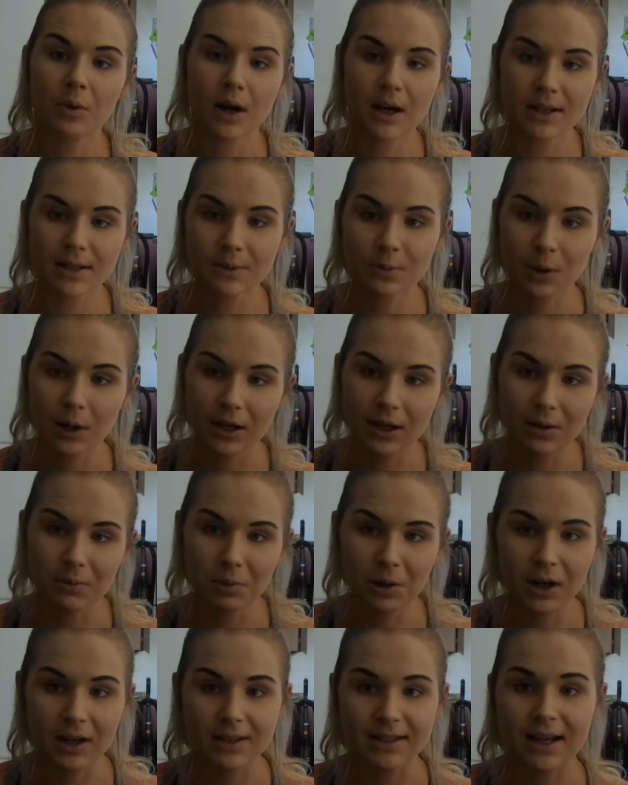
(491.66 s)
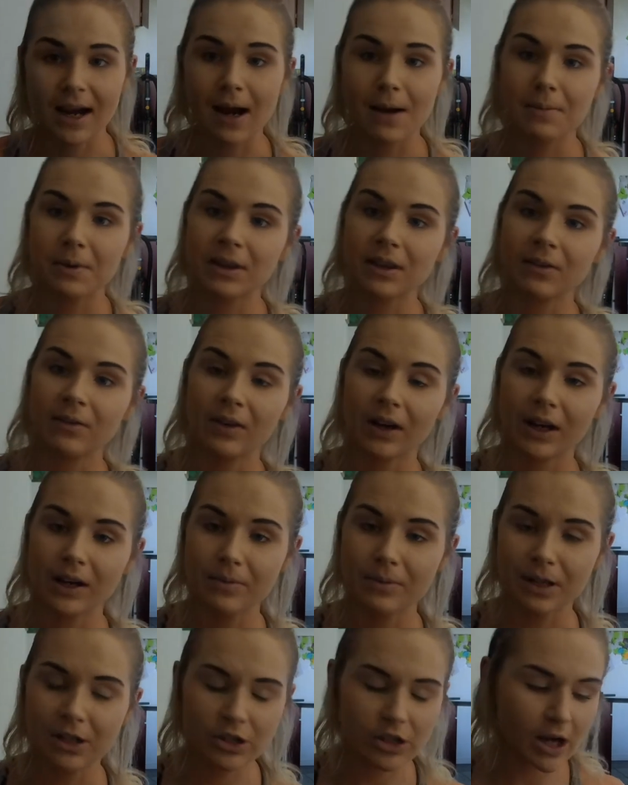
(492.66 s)
was working part-time at the
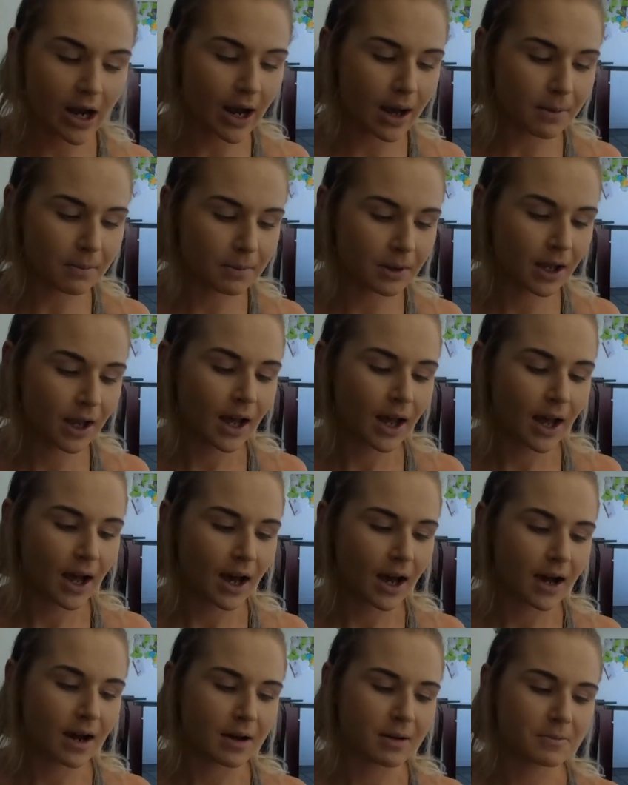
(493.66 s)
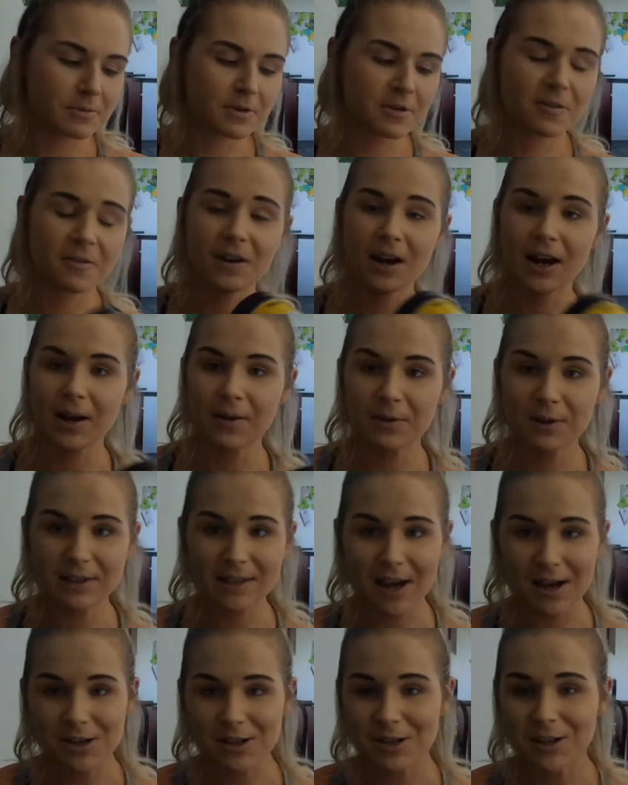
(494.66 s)
vitamin shop. Grant was
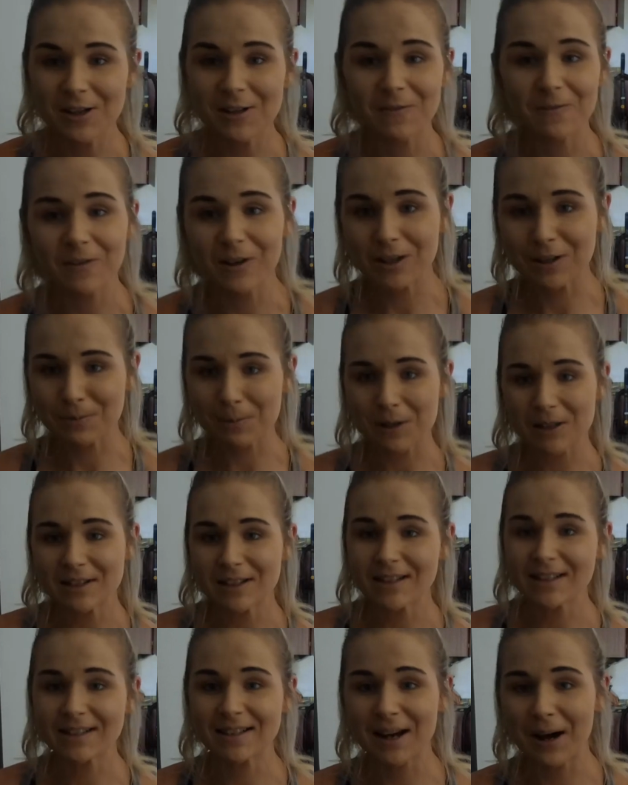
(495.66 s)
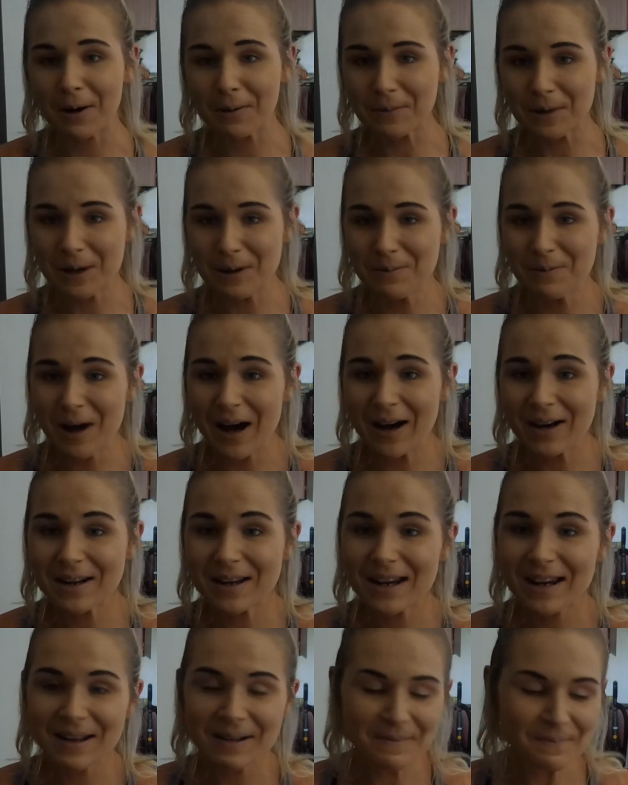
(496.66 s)
actually the first person to tell me about
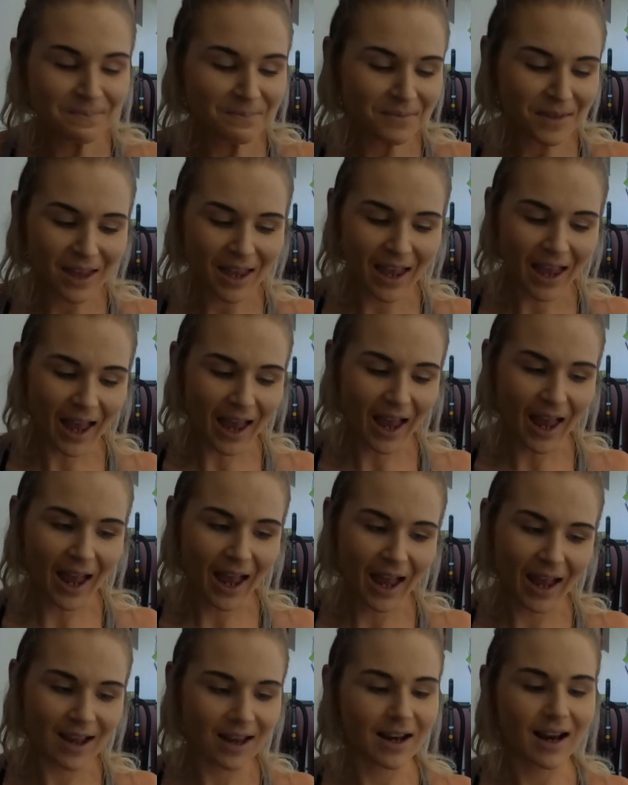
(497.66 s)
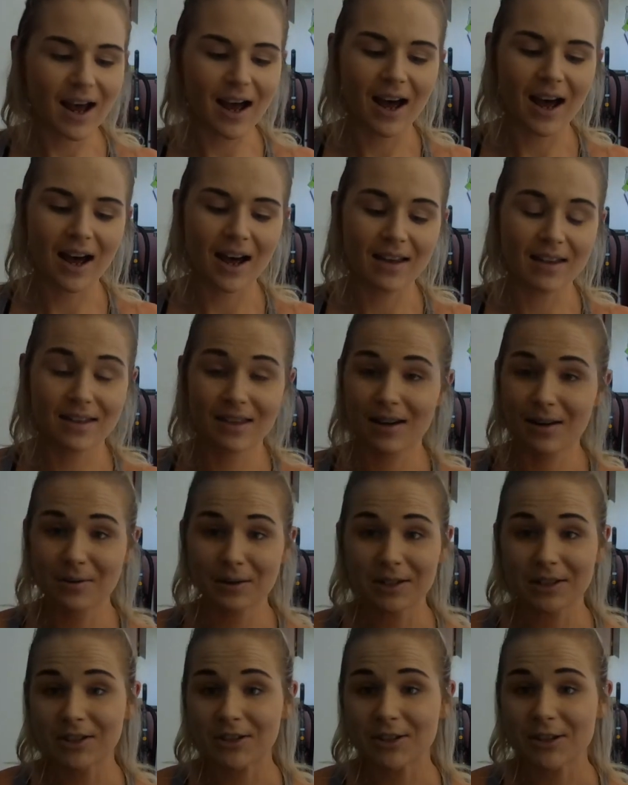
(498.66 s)
it, and there
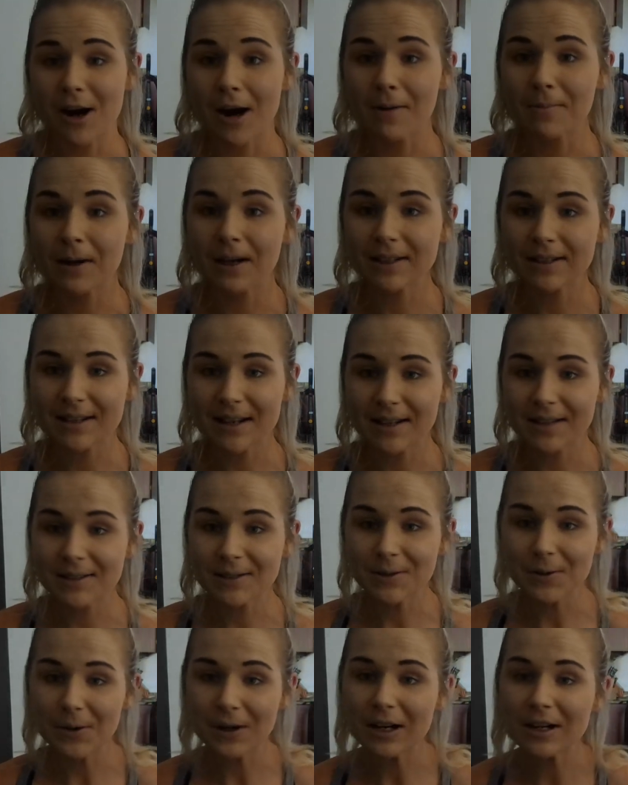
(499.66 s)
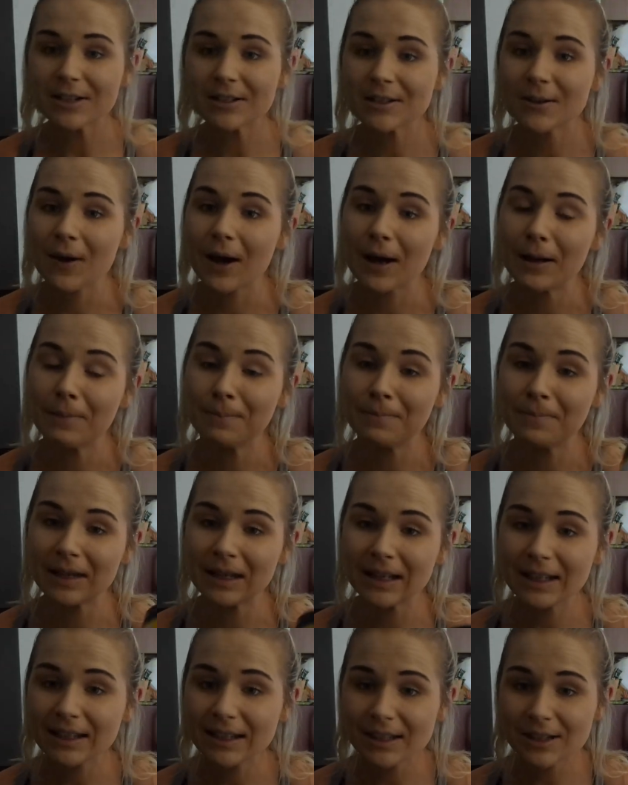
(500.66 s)
was a Starbucks next door, so I
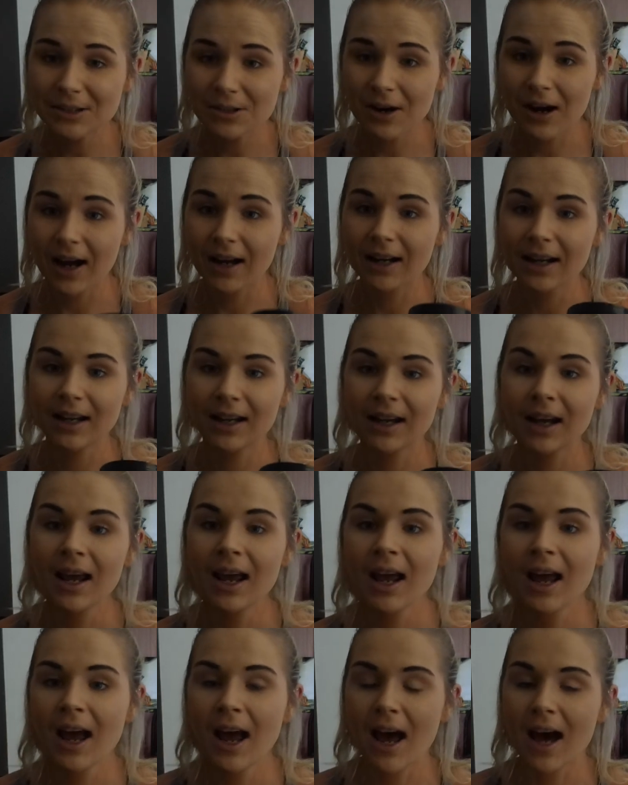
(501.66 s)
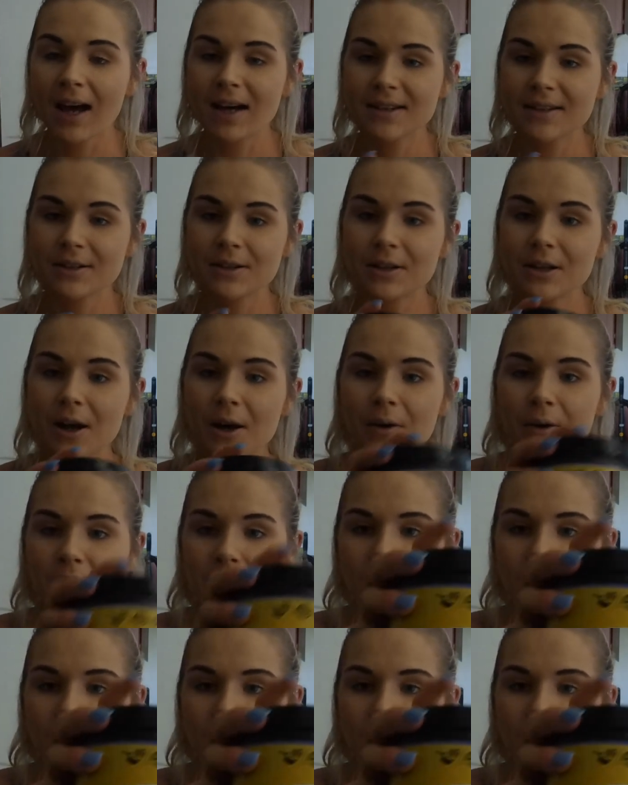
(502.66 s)
immediately tried it. Has no